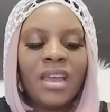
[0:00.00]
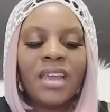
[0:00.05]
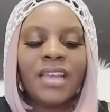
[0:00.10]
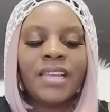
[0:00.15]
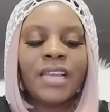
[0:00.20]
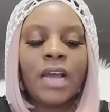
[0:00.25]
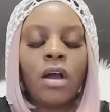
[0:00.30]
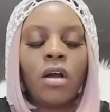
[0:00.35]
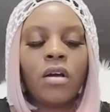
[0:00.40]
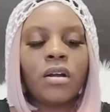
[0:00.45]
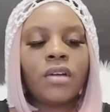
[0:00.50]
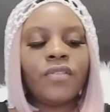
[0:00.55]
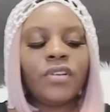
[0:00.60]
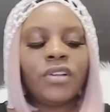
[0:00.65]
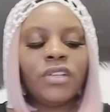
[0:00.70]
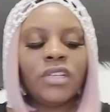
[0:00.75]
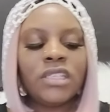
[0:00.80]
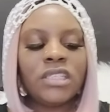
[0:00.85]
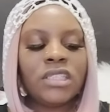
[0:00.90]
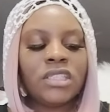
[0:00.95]
Y'all are
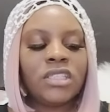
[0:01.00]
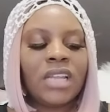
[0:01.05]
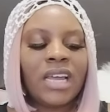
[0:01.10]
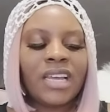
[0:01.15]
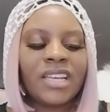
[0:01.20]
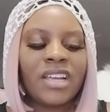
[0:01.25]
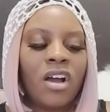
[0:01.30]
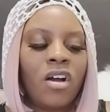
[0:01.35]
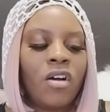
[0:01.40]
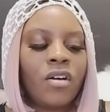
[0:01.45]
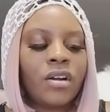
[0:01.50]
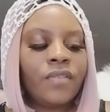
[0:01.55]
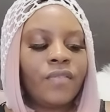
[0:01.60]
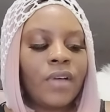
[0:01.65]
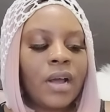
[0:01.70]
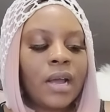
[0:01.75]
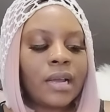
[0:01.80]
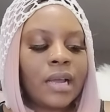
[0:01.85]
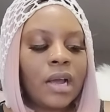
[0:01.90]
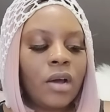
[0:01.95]

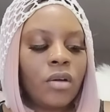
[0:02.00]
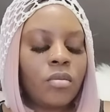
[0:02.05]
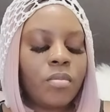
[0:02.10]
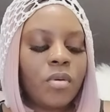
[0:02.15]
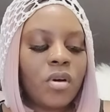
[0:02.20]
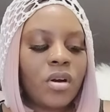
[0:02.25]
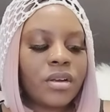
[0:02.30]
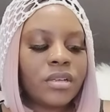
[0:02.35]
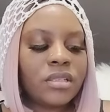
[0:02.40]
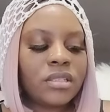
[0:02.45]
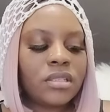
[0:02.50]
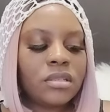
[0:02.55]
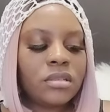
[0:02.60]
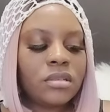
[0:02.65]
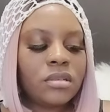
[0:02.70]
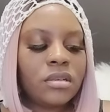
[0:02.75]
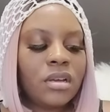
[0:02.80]
divine counterparts.